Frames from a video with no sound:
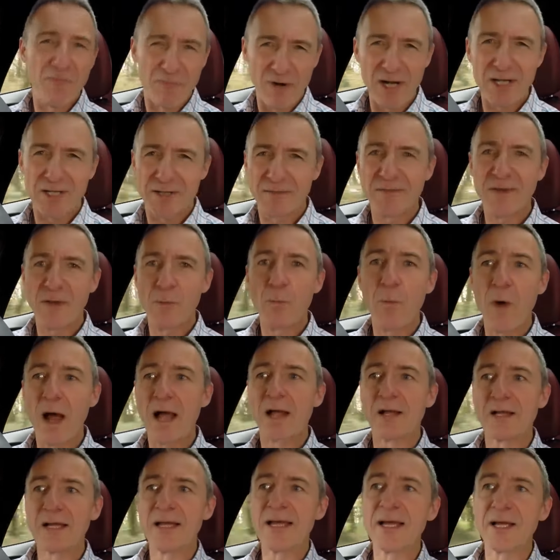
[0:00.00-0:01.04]
relatively
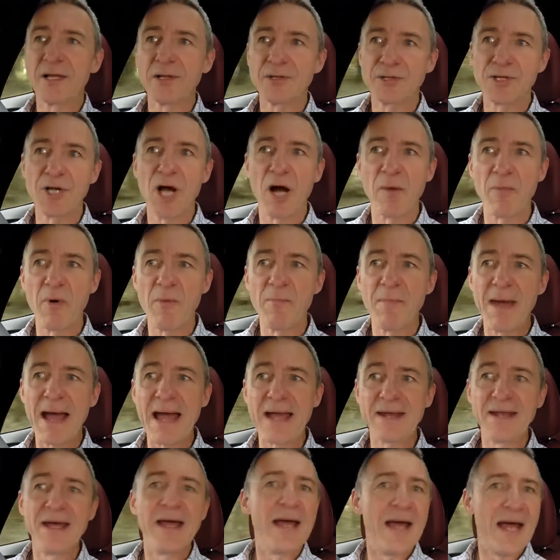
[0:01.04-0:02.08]
well heeled common
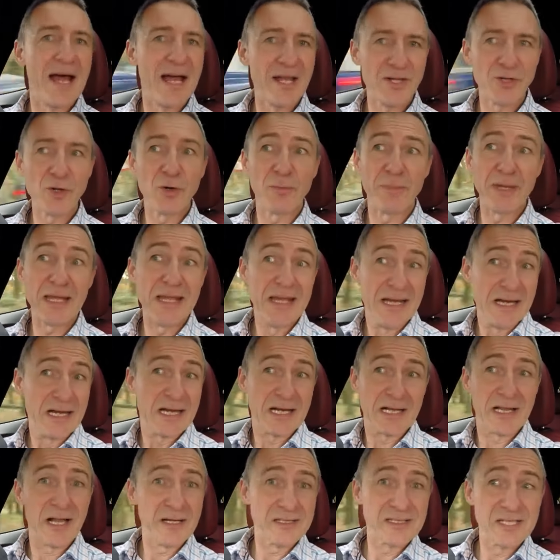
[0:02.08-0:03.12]
man, and you'll be
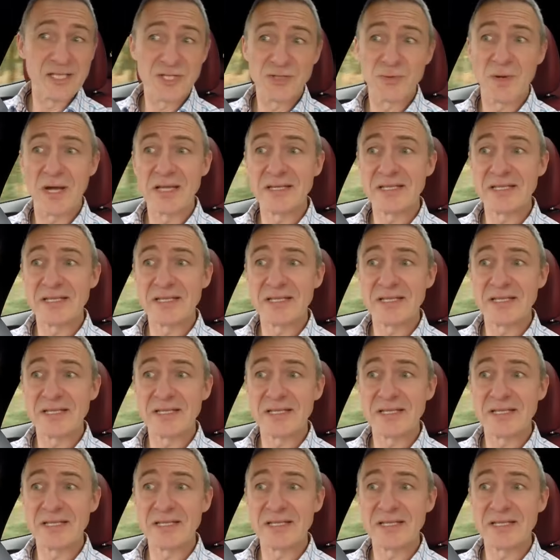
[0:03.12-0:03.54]
closer to